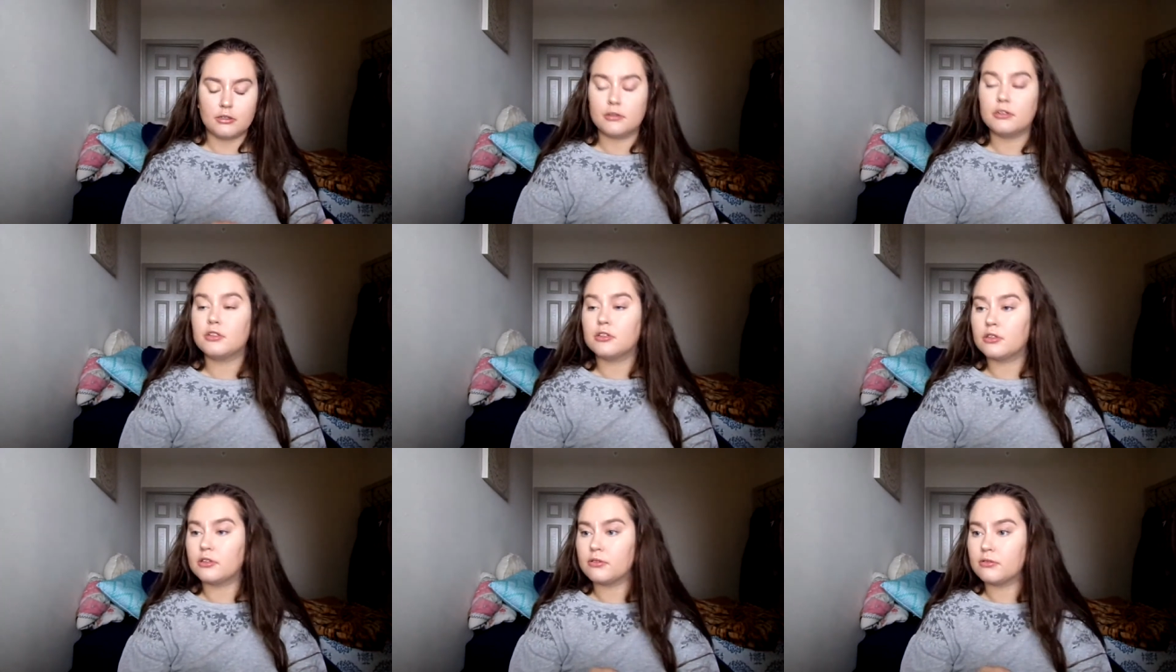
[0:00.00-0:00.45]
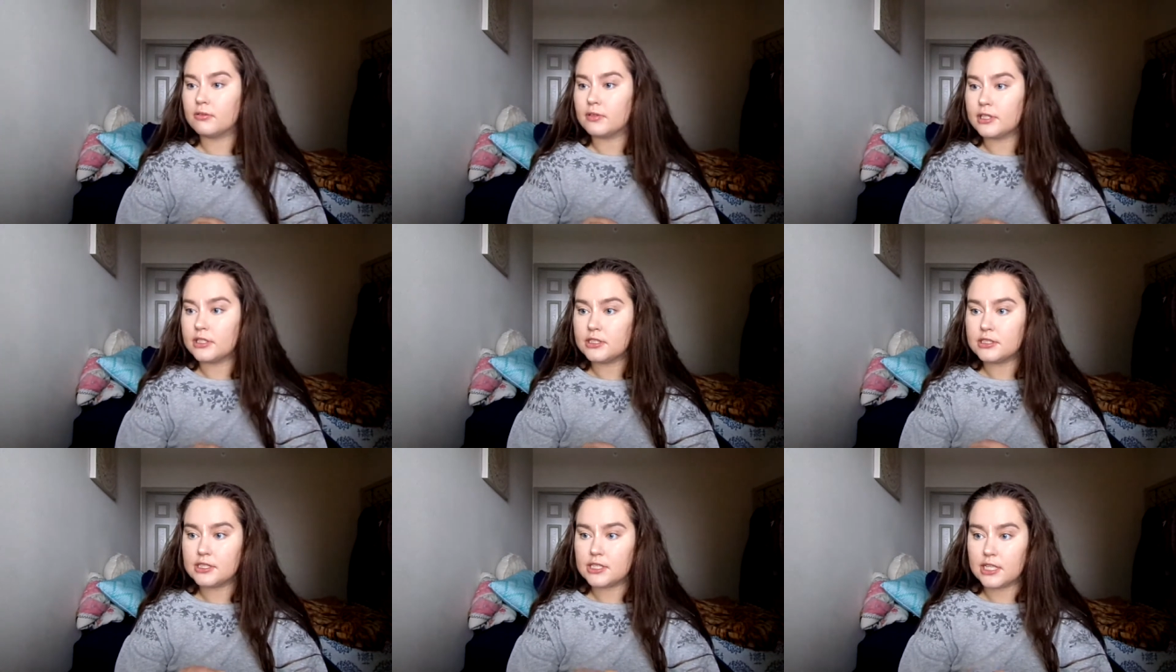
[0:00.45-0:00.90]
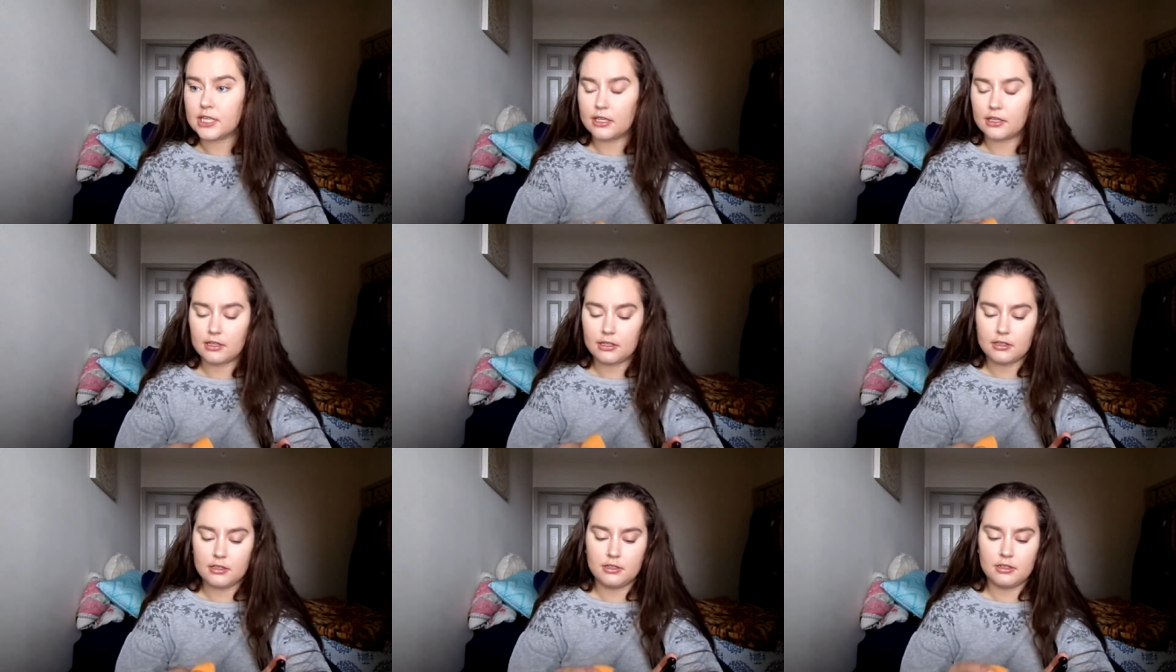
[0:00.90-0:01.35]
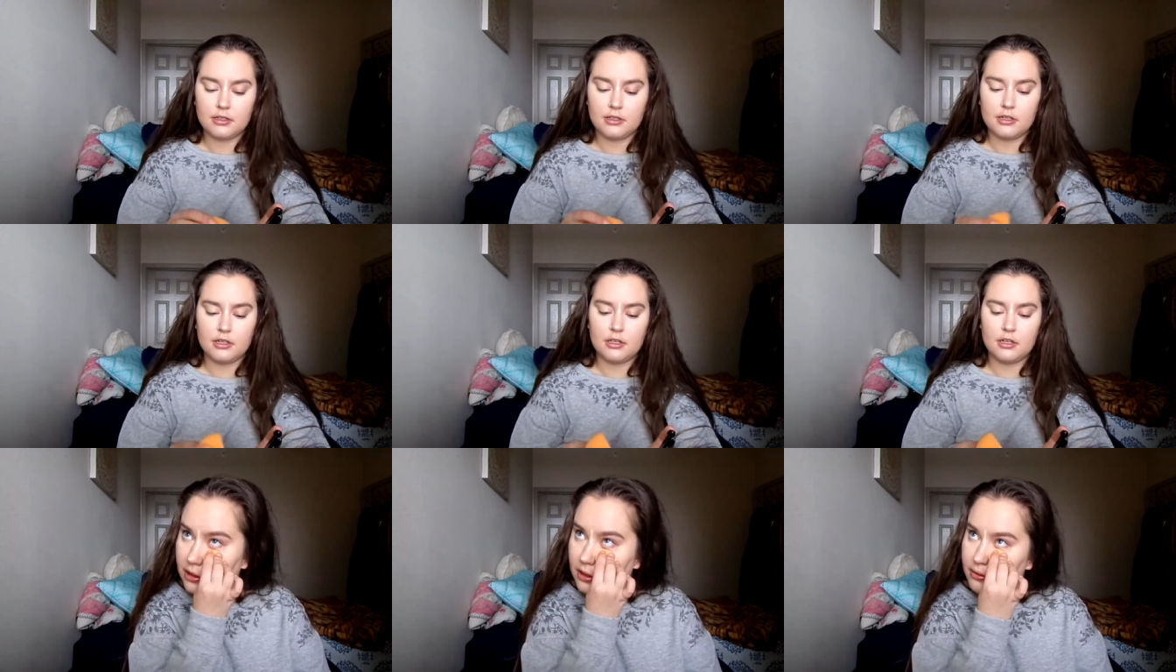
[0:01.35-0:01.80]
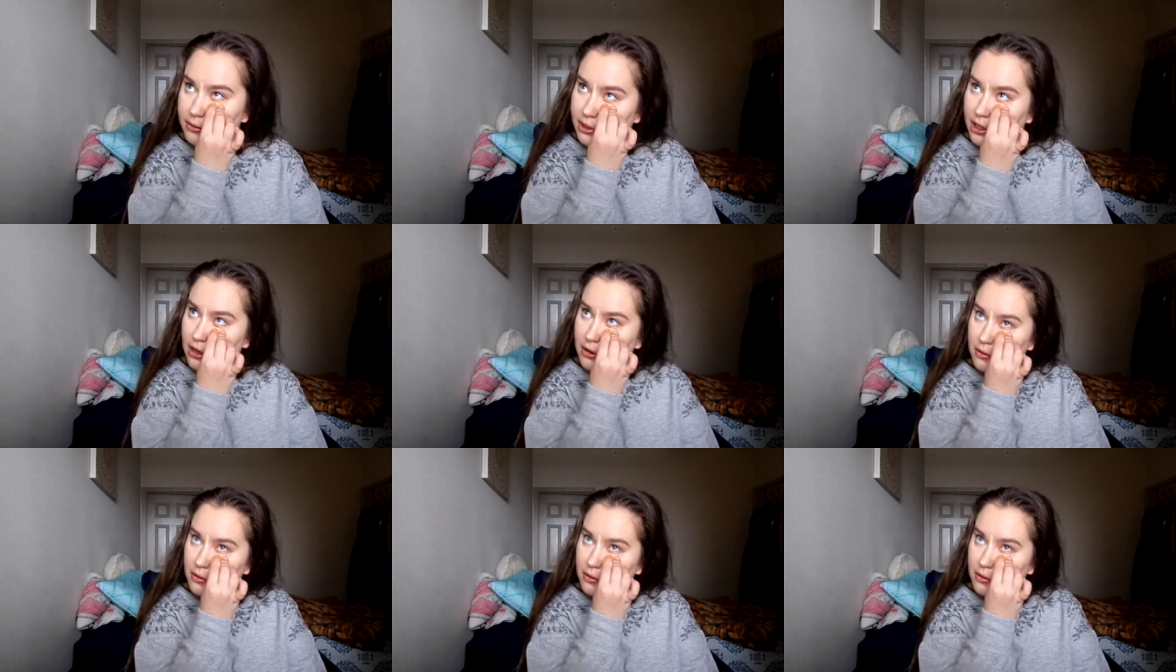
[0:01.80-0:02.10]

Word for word: creasing. There we go.